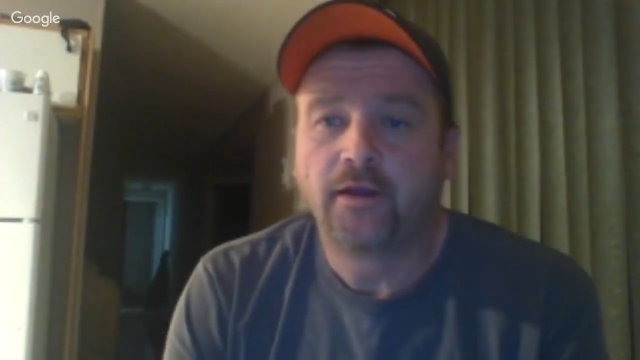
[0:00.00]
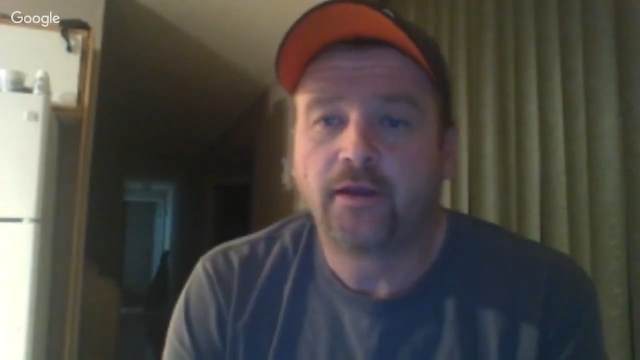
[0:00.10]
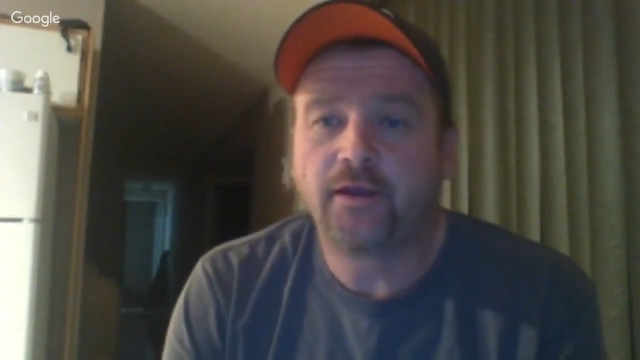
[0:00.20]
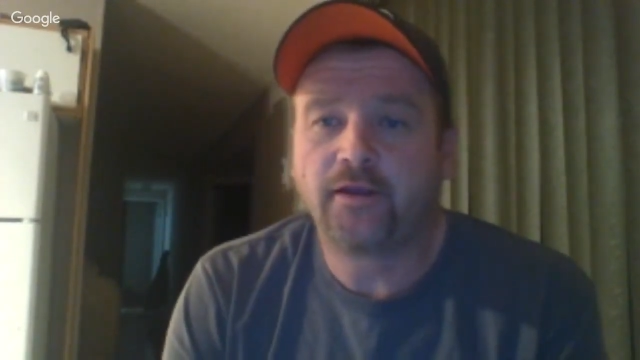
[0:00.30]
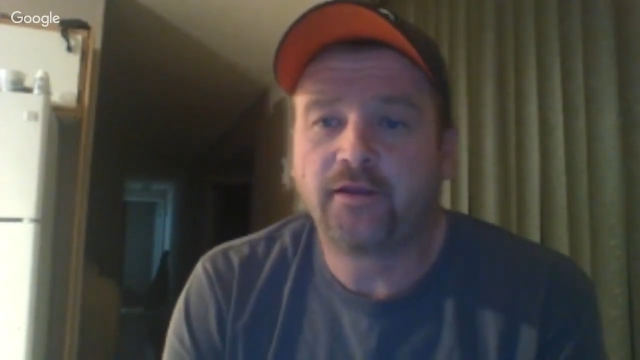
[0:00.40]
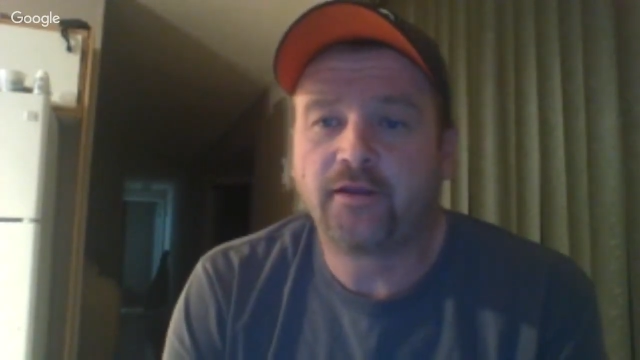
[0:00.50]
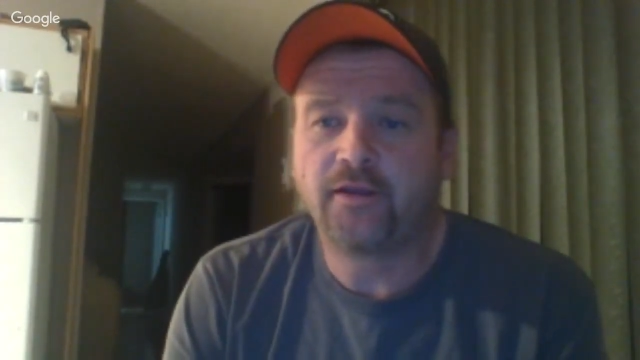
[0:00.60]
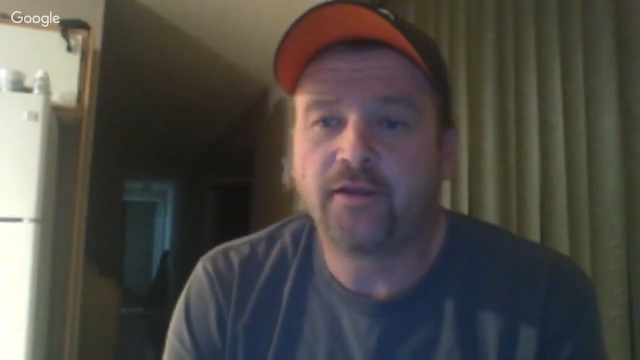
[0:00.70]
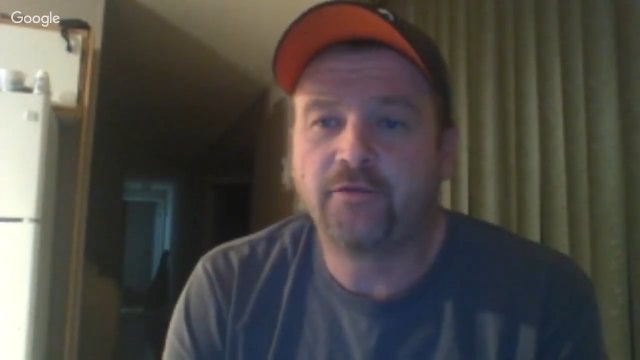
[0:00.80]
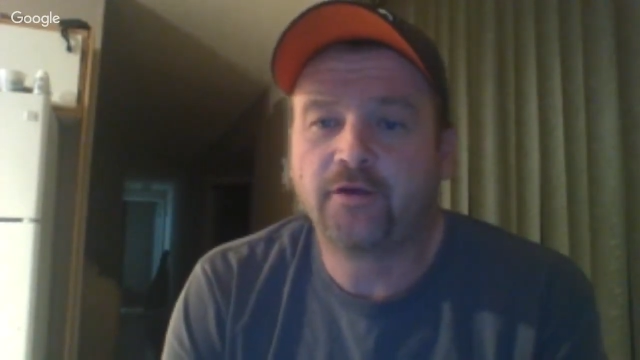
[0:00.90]
Hey,
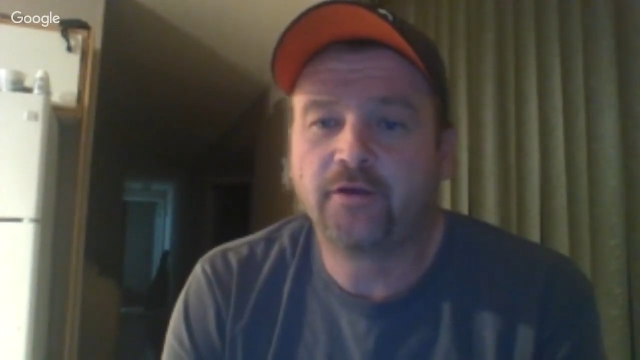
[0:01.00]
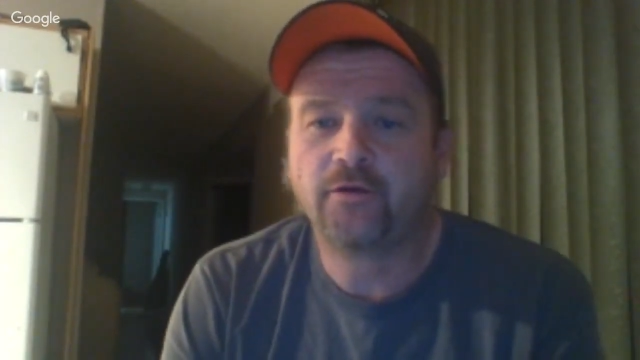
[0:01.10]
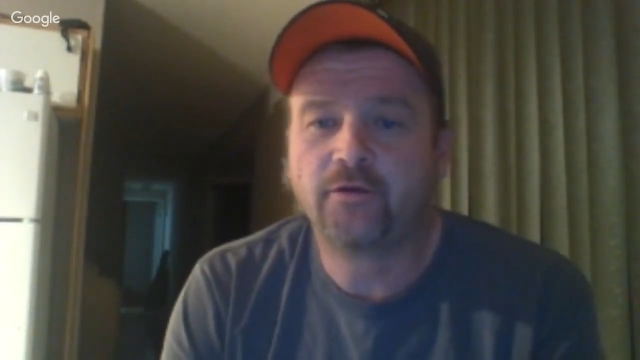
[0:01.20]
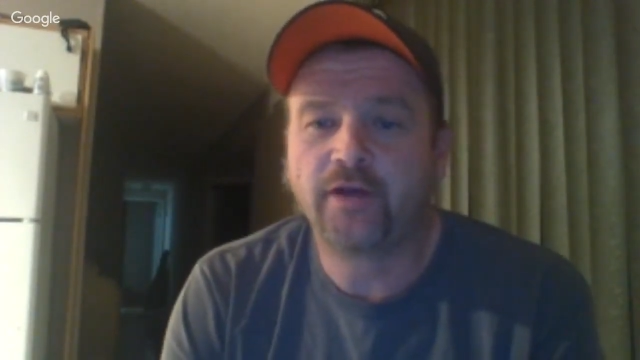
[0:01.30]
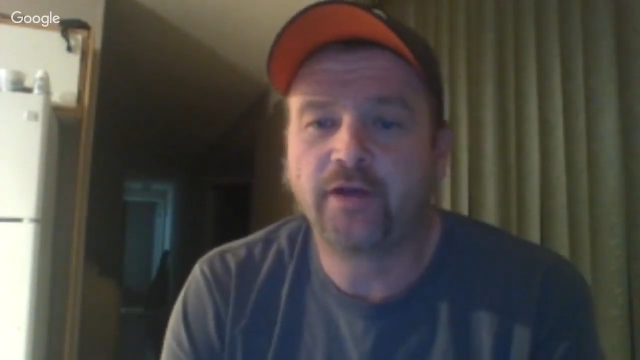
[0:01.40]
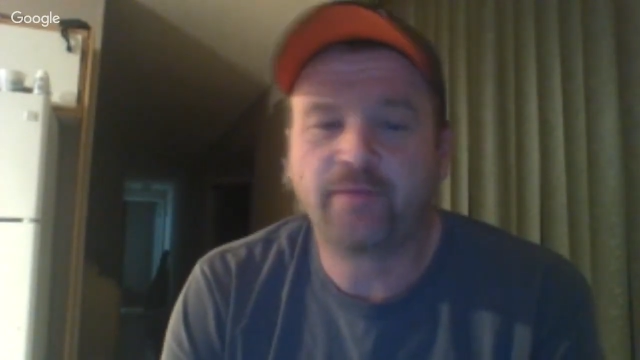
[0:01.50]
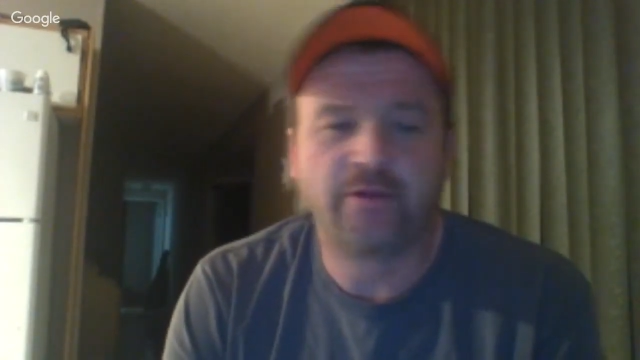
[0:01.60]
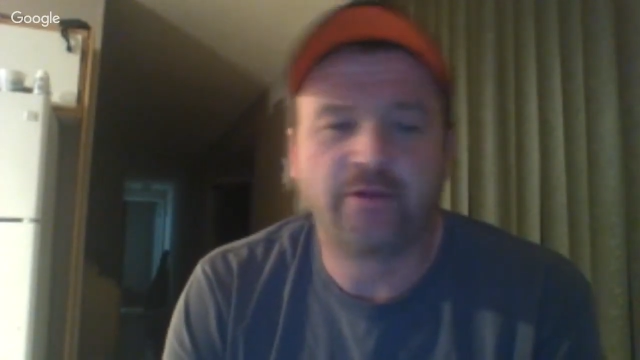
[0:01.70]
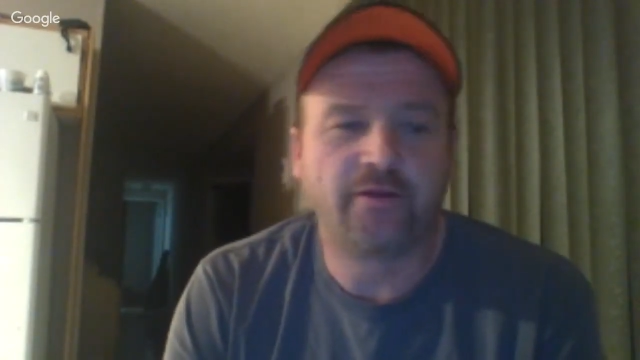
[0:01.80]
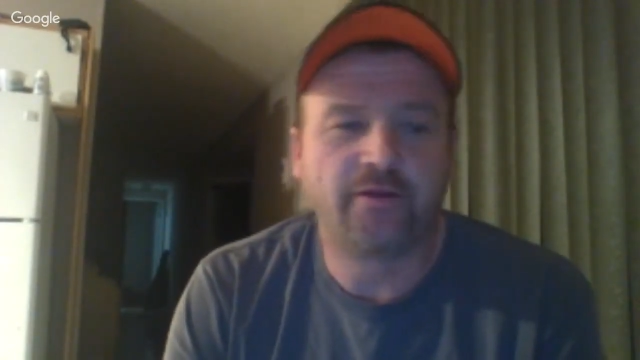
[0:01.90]
Dave, what
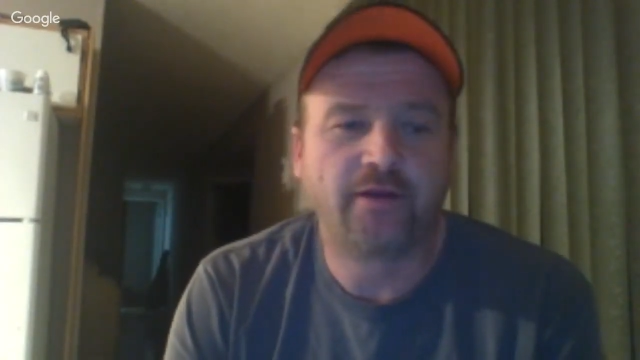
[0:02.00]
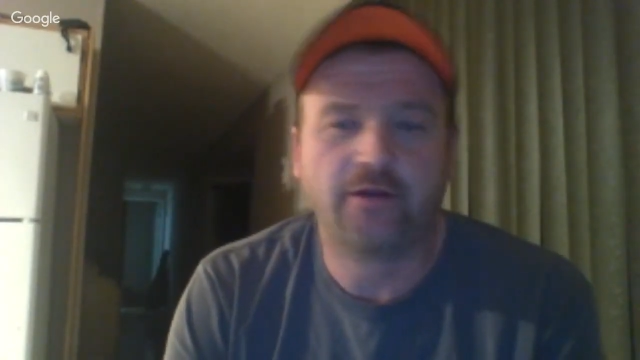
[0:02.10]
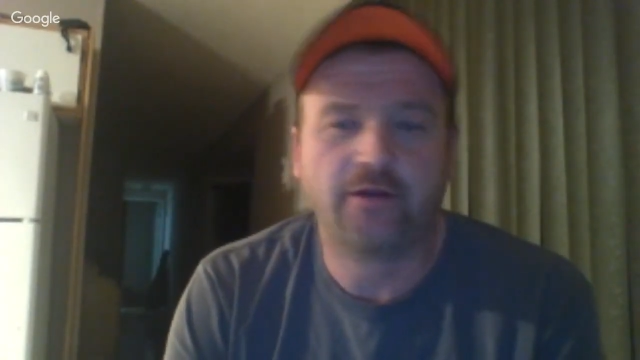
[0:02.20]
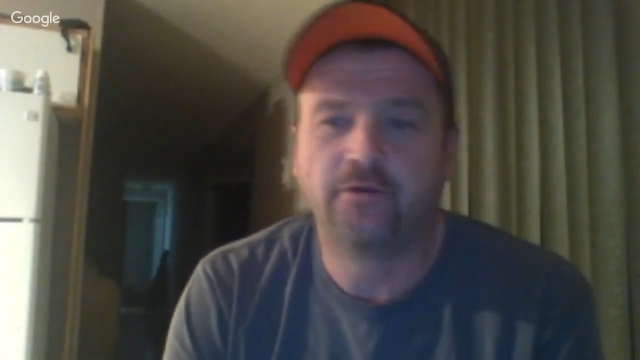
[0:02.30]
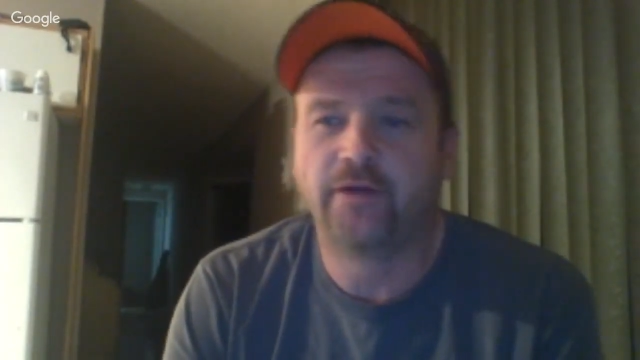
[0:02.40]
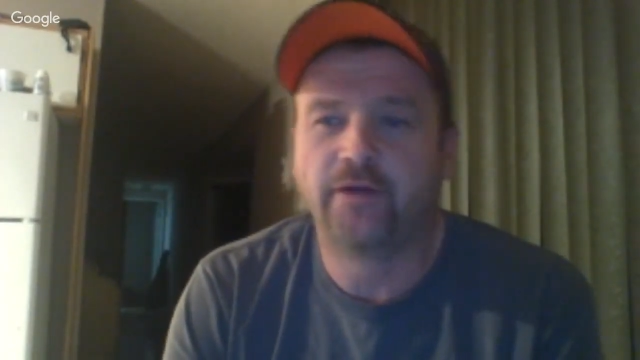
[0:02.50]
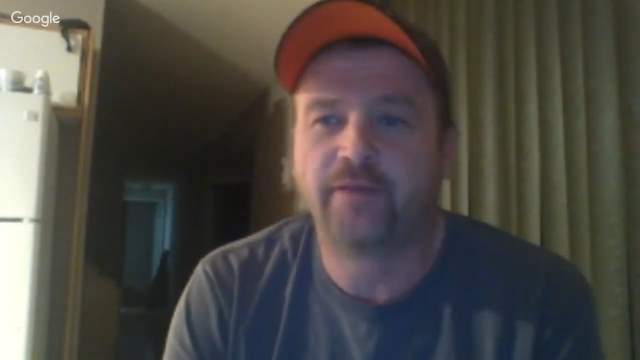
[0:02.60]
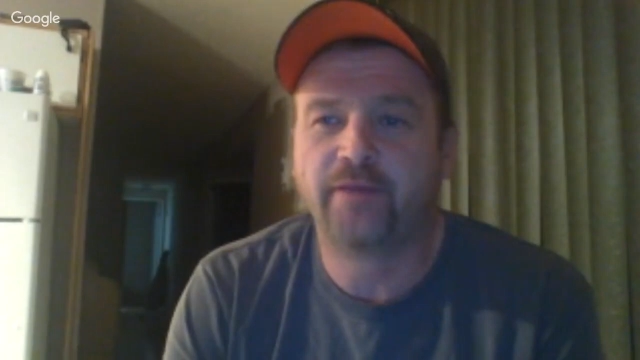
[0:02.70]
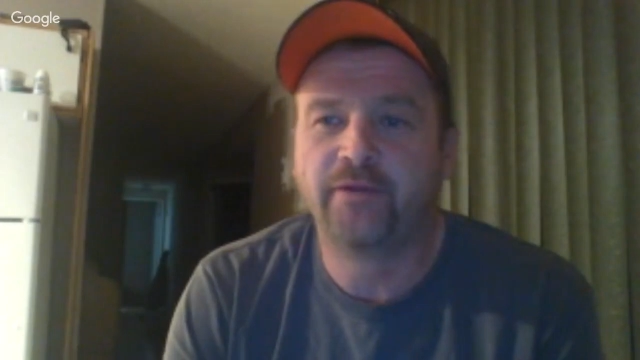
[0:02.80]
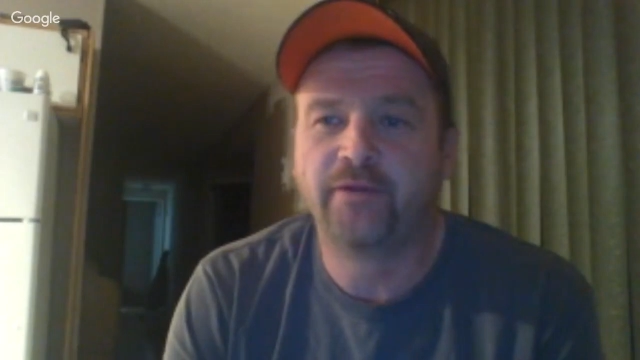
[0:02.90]
happened? I don't know what
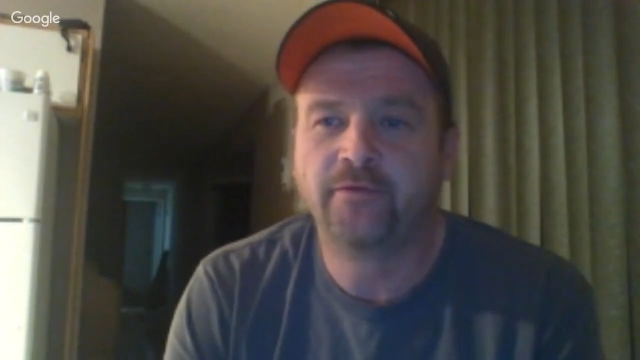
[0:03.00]
happened.